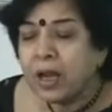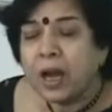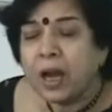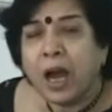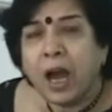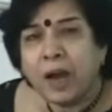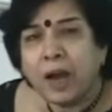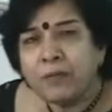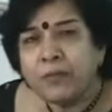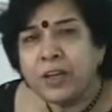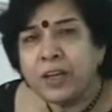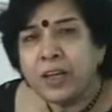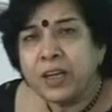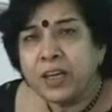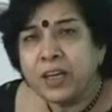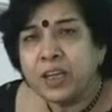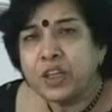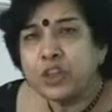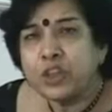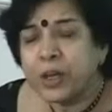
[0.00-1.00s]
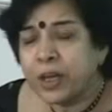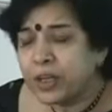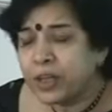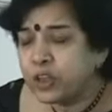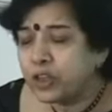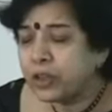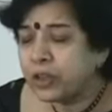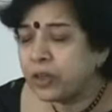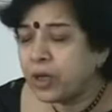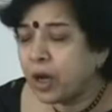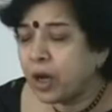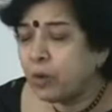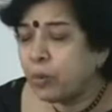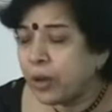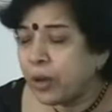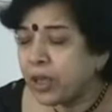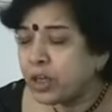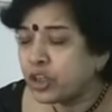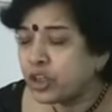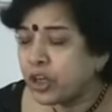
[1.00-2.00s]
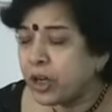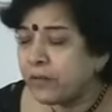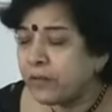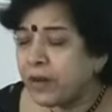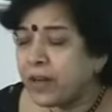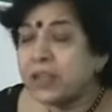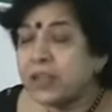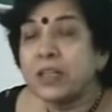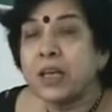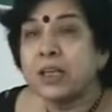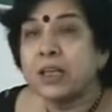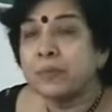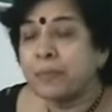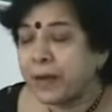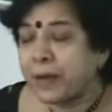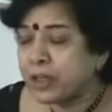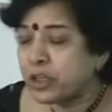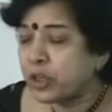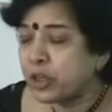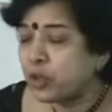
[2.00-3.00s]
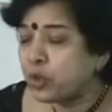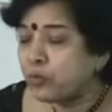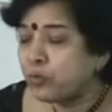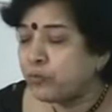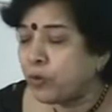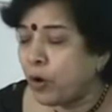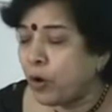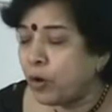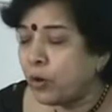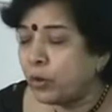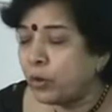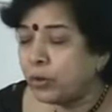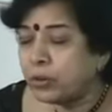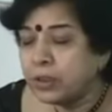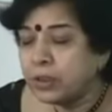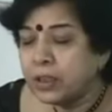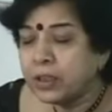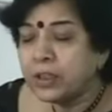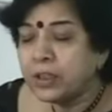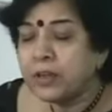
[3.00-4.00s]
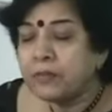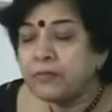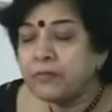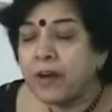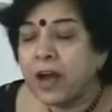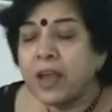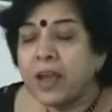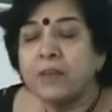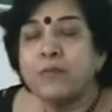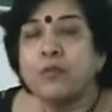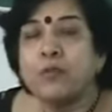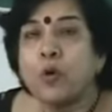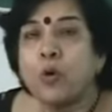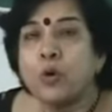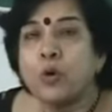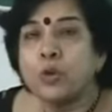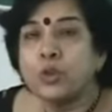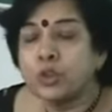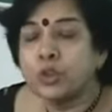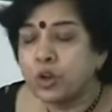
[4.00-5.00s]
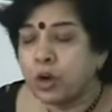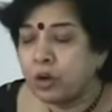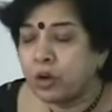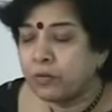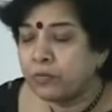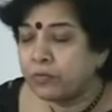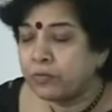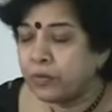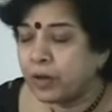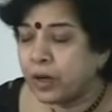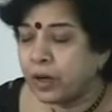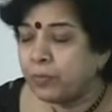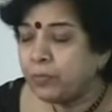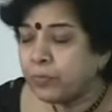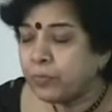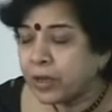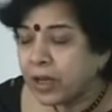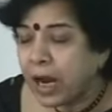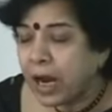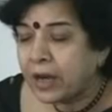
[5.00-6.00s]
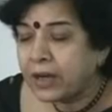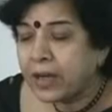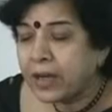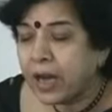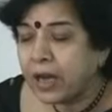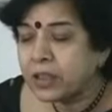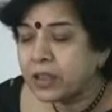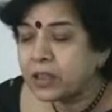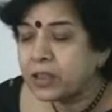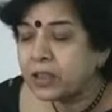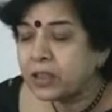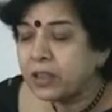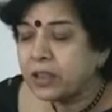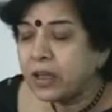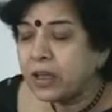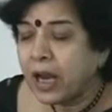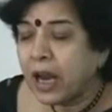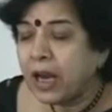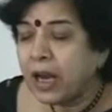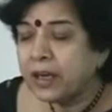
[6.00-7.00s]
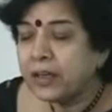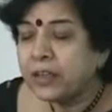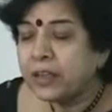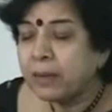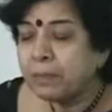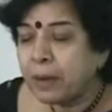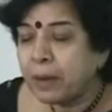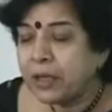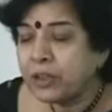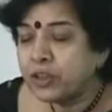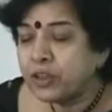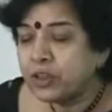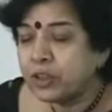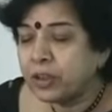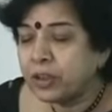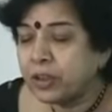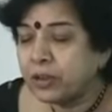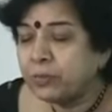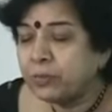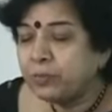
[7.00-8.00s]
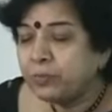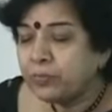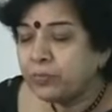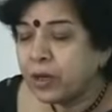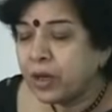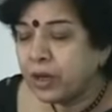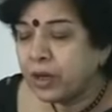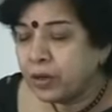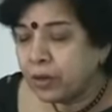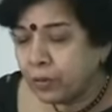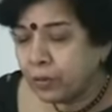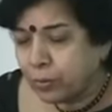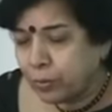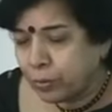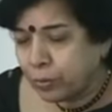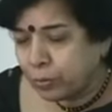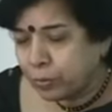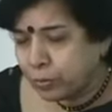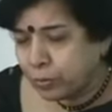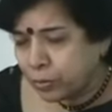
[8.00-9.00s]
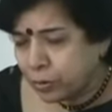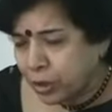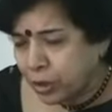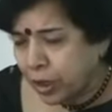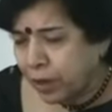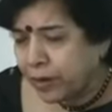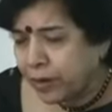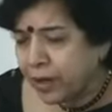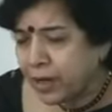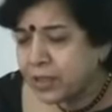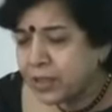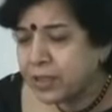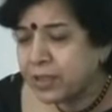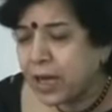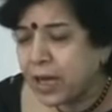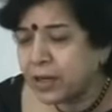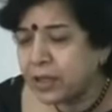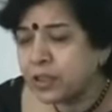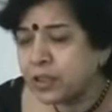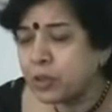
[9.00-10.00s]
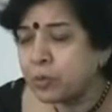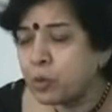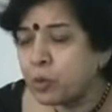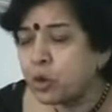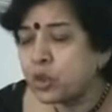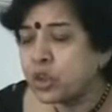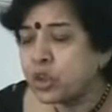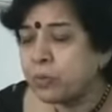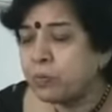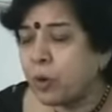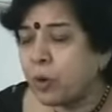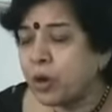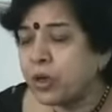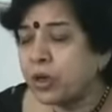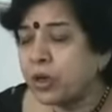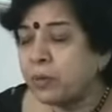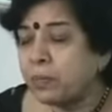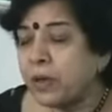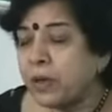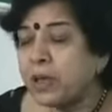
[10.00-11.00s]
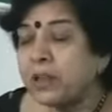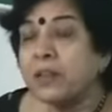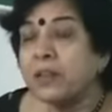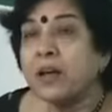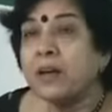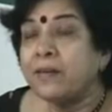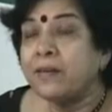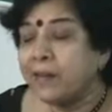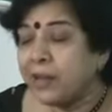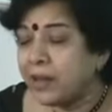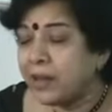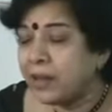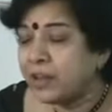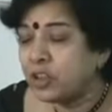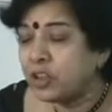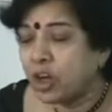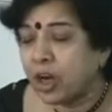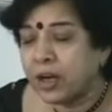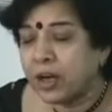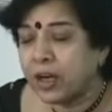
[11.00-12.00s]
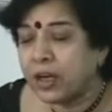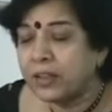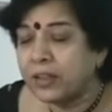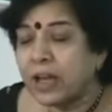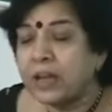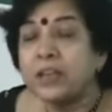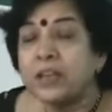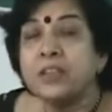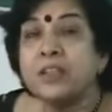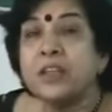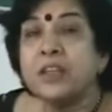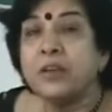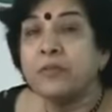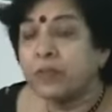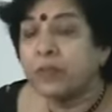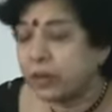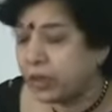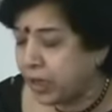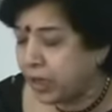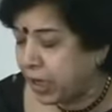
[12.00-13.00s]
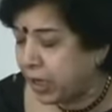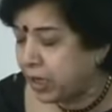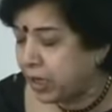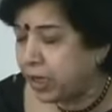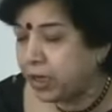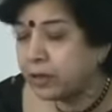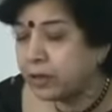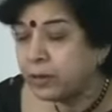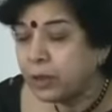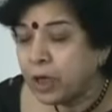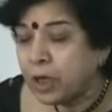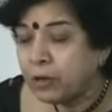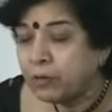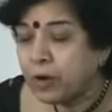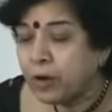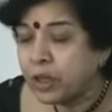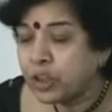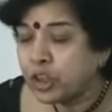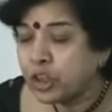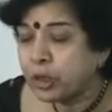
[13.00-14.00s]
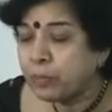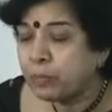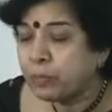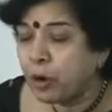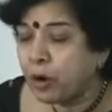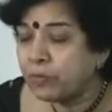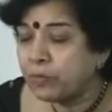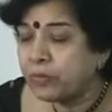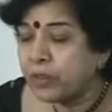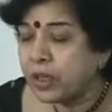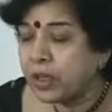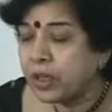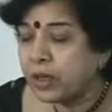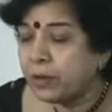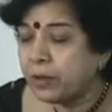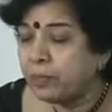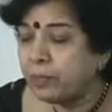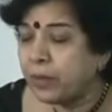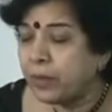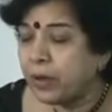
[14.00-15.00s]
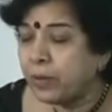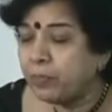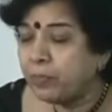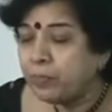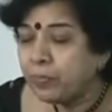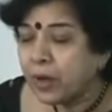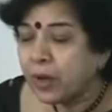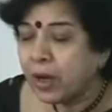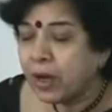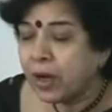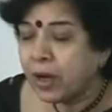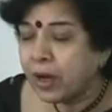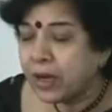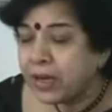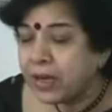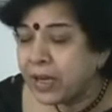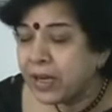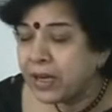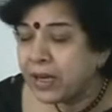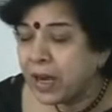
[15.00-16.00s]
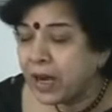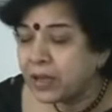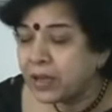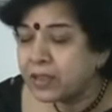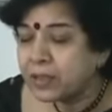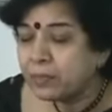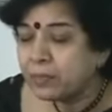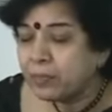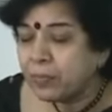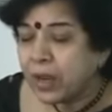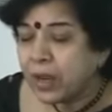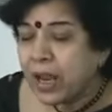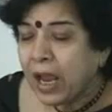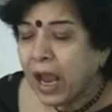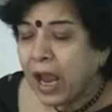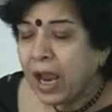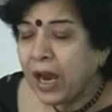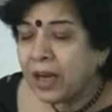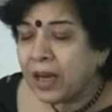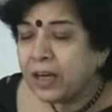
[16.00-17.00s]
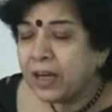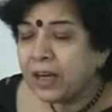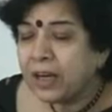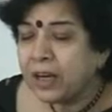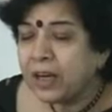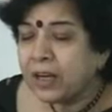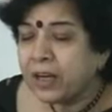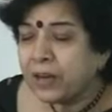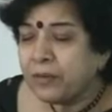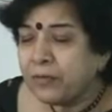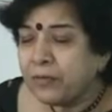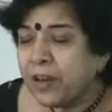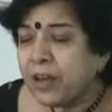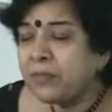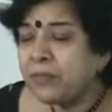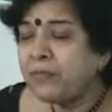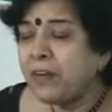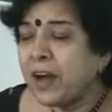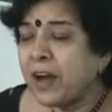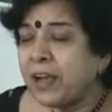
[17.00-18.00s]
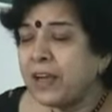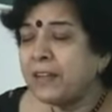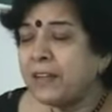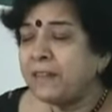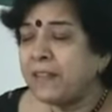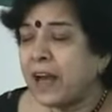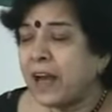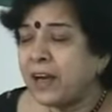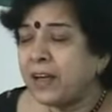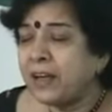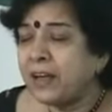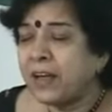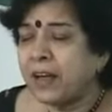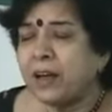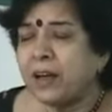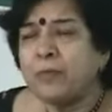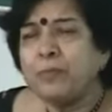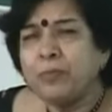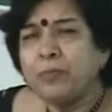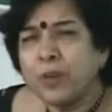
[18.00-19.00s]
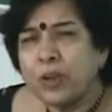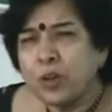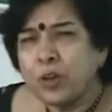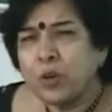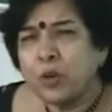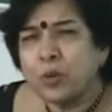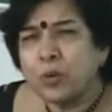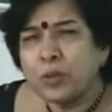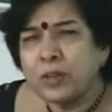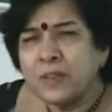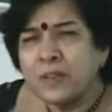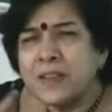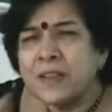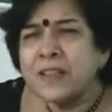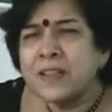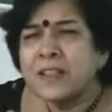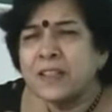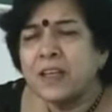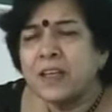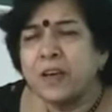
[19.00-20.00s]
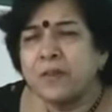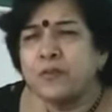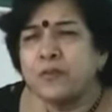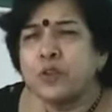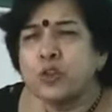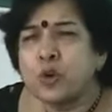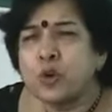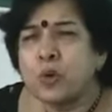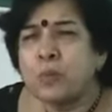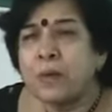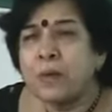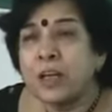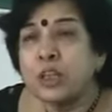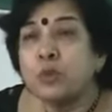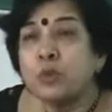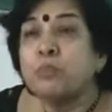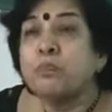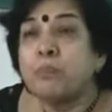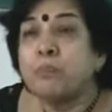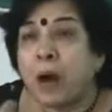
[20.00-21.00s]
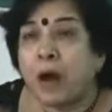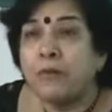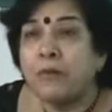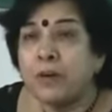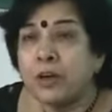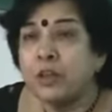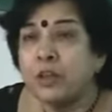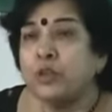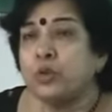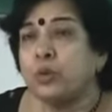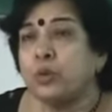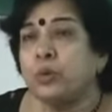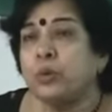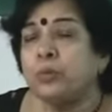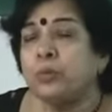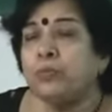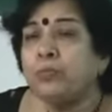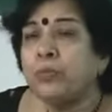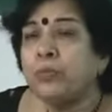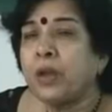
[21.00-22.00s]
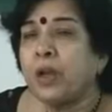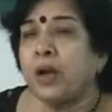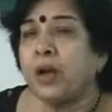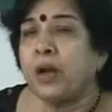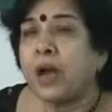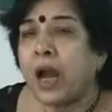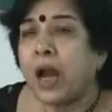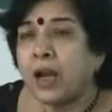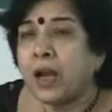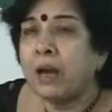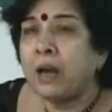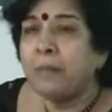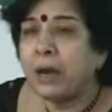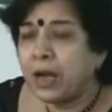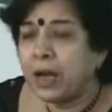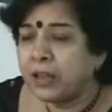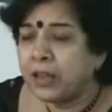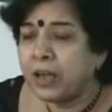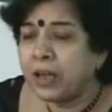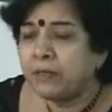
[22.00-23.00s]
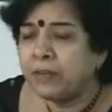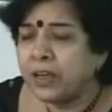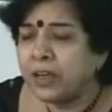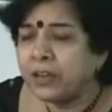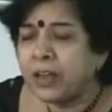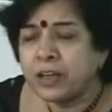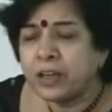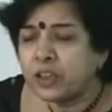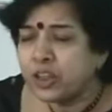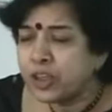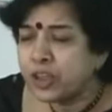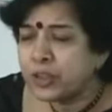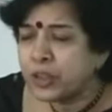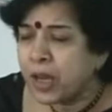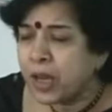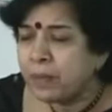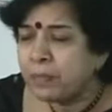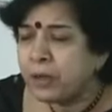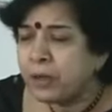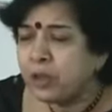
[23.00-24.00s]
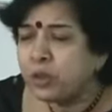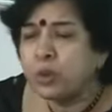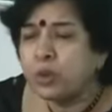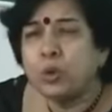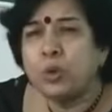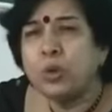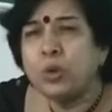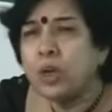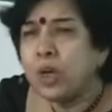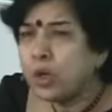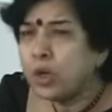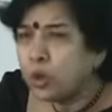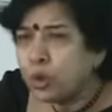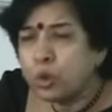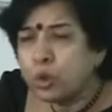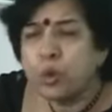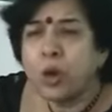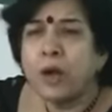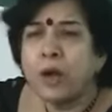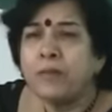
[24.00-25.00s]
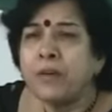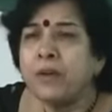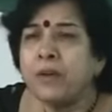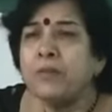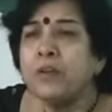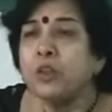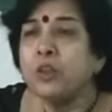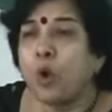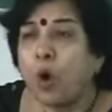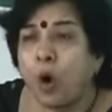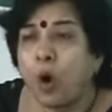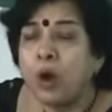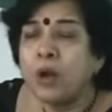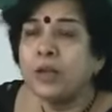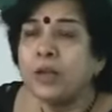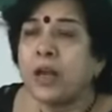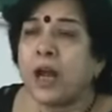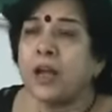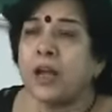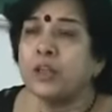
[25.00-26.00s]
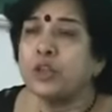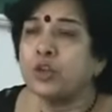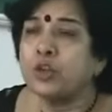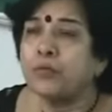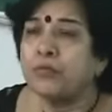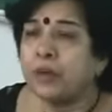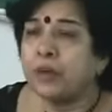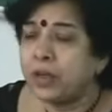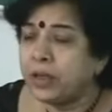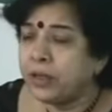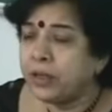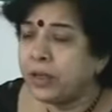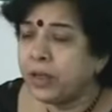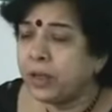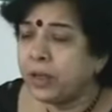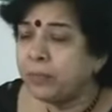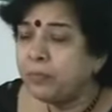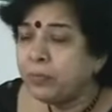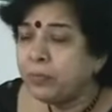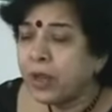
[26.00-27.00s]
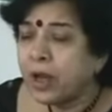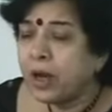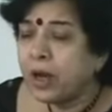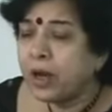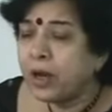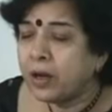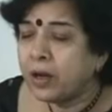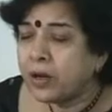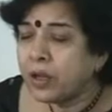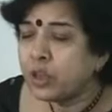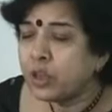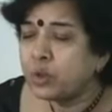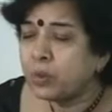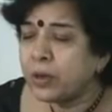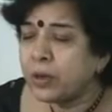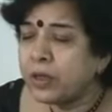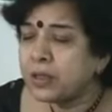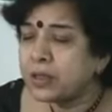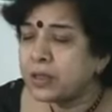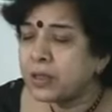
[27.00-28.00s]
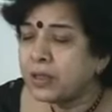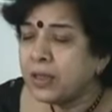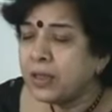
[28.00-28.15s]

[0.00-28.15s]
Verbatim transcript: After initiation, a Veer Sheva is expected to follow the five codes of uh, conduct and the Pancha uh, mm, mm, charas that is the most important being the linga chara that is the daily worship of the um, uh, lingas and uh, we find that uh, you know this gives so much power to uh, akka mahadevi that she is able to do away with all kinds of worldly uh, rituals